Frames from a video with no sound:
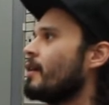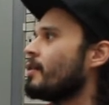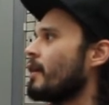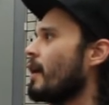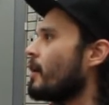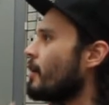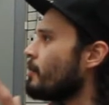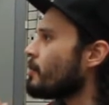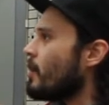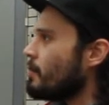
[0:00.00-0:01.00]
So a lot of
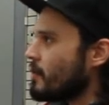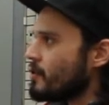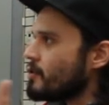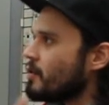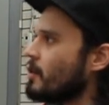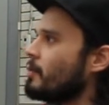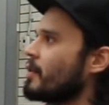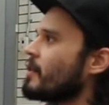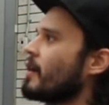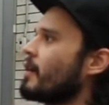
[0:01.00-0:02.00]
those compositional
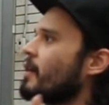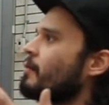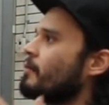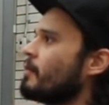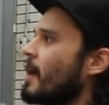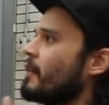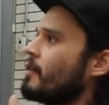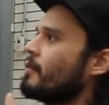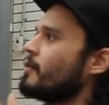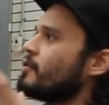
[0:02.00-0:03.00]
elements kind of come from that
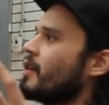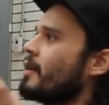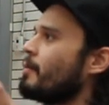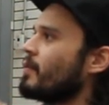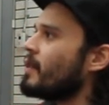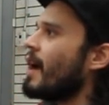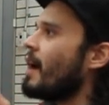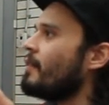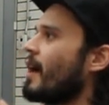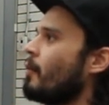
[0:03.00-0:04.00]
too. It's trying to
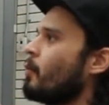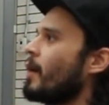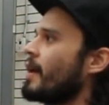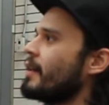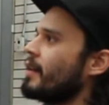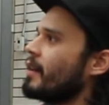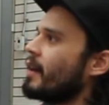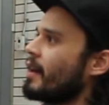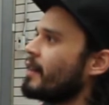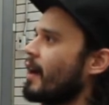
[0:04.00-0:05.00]
have that weight and
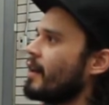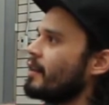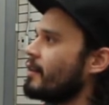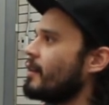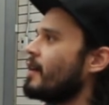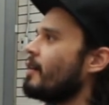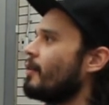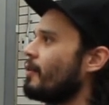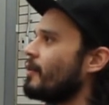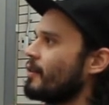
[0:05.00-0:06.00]
like that,
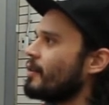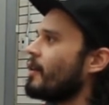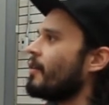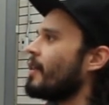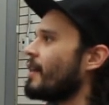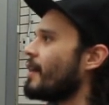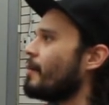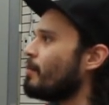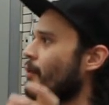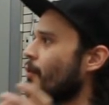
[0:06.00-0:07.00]
and like
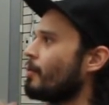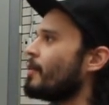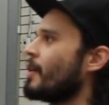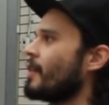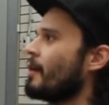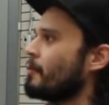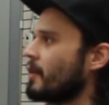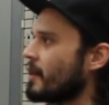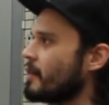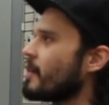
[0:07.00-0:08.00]
that pull, but then that
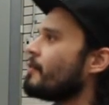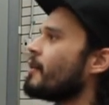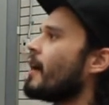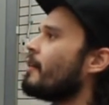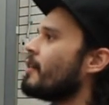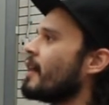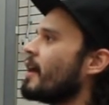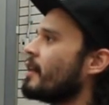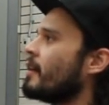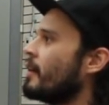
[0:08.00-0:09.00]
release every now and
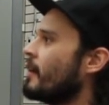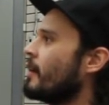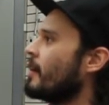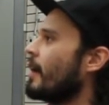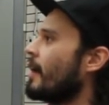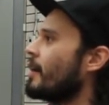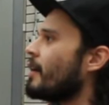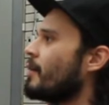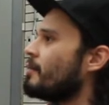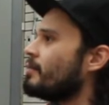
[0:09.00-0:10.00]
then, and
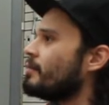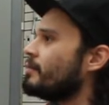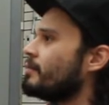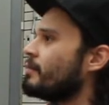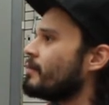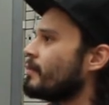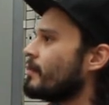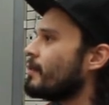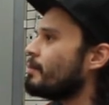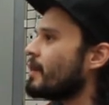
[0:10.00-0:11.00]

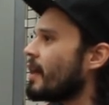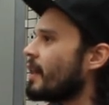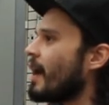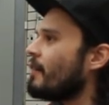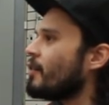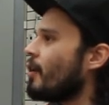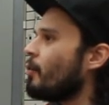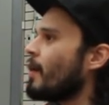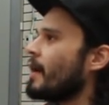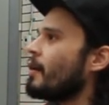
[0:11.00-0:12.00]
but then have it
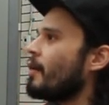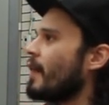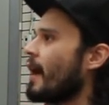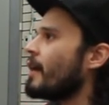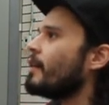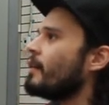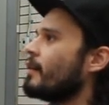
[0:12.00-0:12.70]
all weight on that